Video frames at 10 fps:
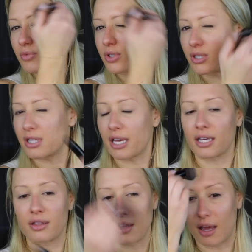which is
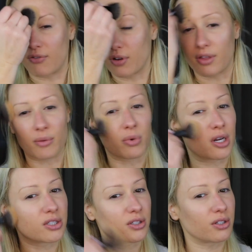like the everything
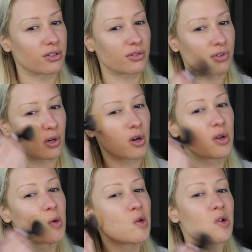brush. You can use it for
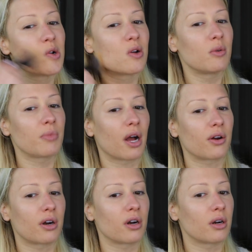
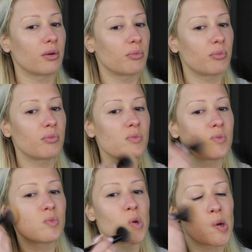powder,
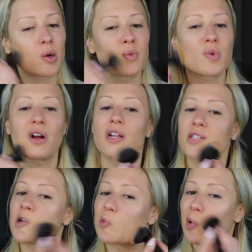
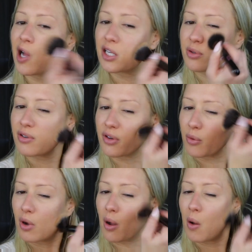bronzer, blush, whatever you
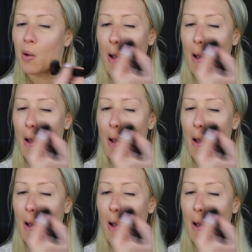want.